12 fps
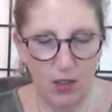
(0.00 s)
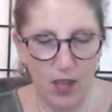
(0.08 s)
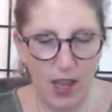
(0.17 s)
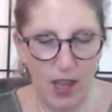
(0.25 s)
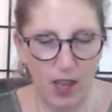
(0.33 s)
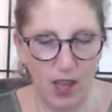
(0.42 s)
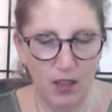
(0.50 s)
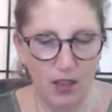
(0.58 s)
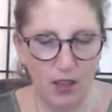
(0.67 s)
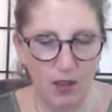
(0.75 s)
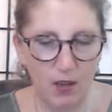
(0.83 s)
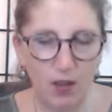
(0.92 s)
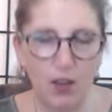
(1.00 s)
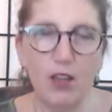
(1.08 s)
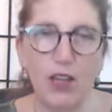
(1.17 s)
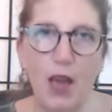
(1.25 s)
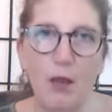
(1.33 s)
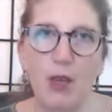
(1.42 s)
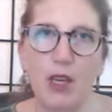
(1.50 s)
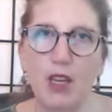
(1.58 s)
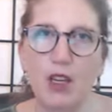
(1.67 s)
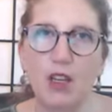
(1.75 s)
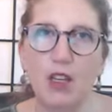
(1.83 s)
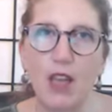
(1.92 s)
that tapping
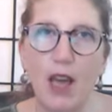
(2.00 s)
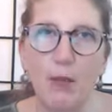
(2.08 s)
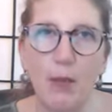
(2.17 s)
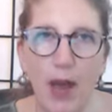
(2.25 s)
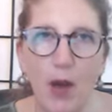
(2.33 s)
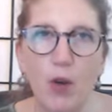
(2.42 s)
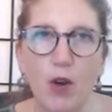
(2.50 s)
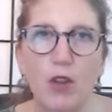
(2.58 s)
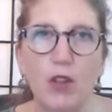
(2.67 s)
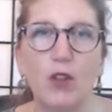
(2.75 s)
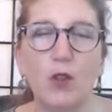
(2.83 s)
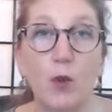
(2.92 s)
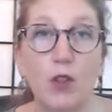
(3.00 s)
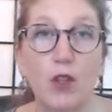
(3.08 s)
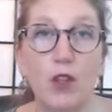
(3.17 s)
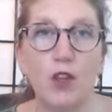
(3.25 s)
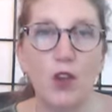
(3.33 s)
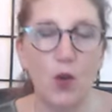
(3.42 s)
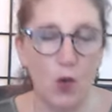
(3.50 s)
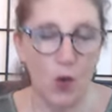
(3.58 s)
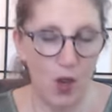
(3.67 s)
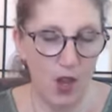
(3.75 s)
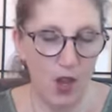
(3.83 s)
into that power that's within you,